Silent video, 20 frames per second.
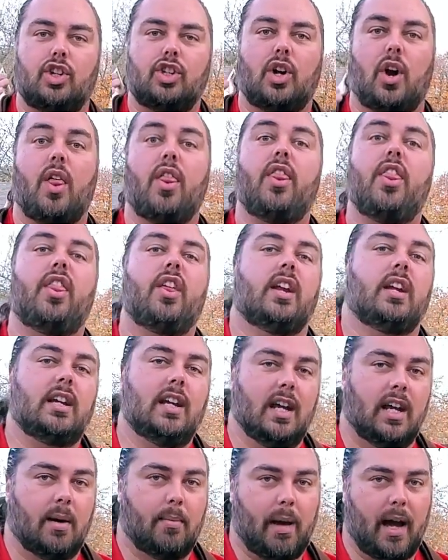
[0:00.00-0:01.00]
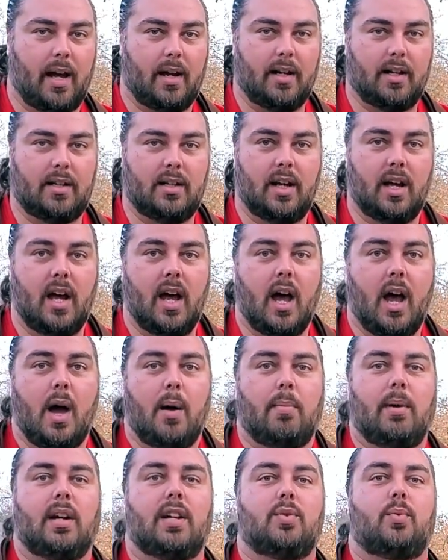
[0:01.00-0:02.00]
you're thinking about it.
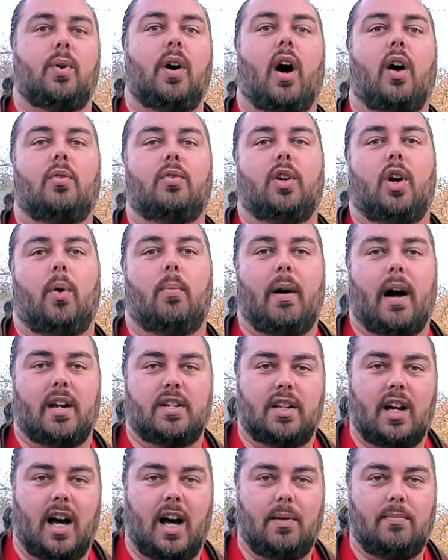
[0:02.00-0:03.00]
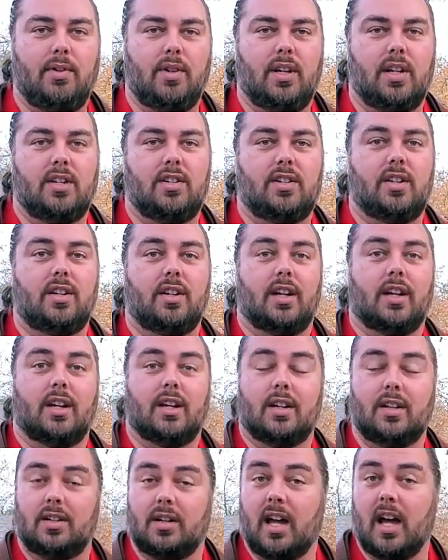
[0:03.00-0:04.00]
Because we all know by the time you get into,
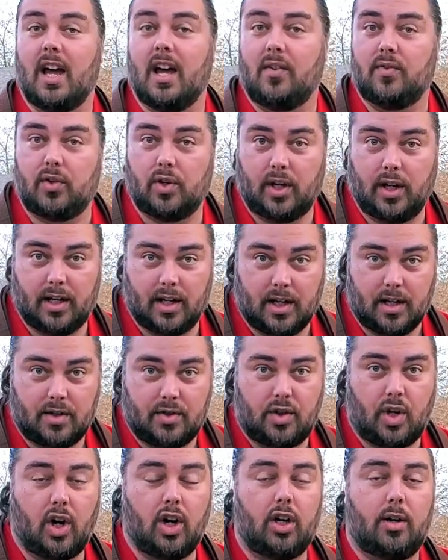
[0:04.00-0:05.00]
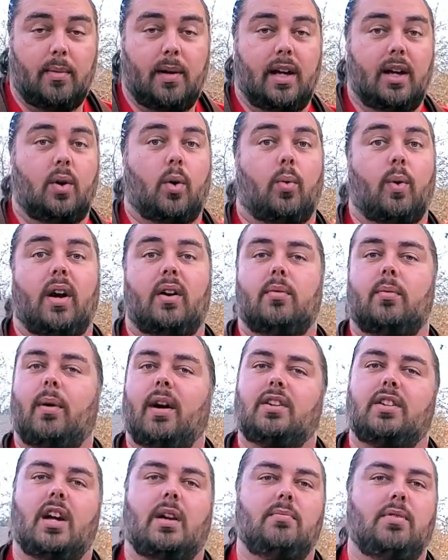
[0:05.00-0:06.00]
if you're in a tournament or whatever, by
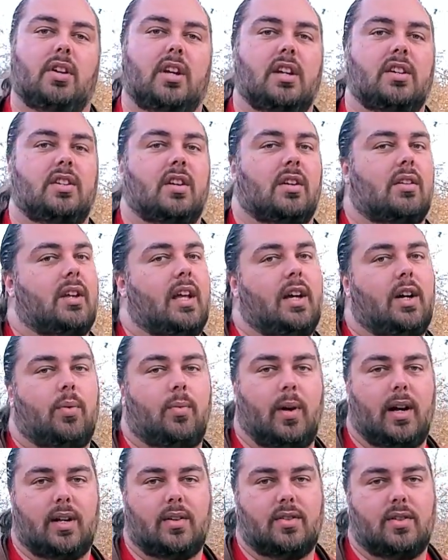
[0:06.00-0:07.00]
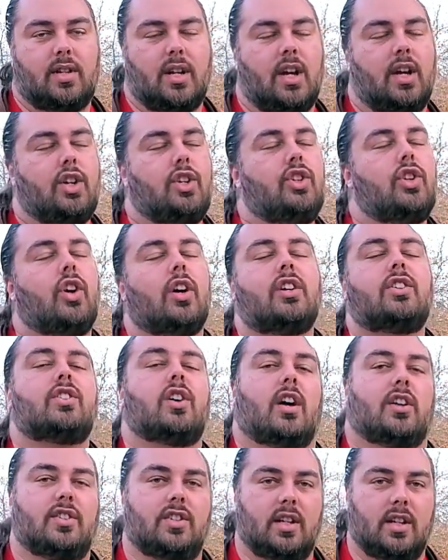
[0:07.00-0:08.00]
the time you get into the later rounds, you're
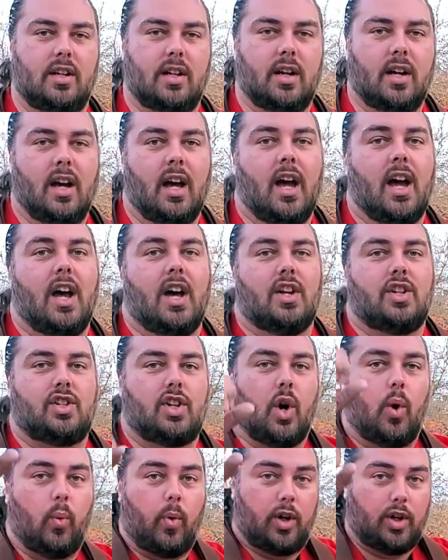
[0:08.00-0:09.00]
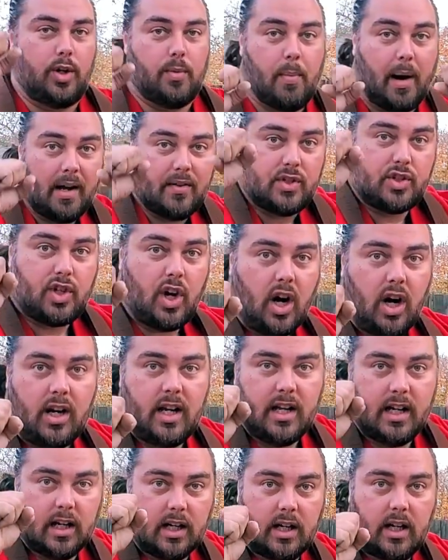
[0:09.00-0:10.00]
exhausted. So where you might have started
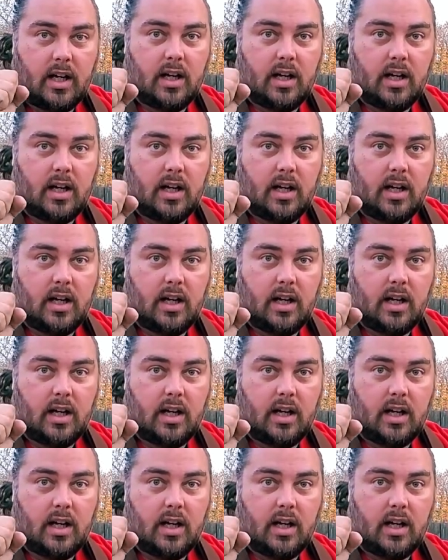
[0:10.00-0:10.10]
here,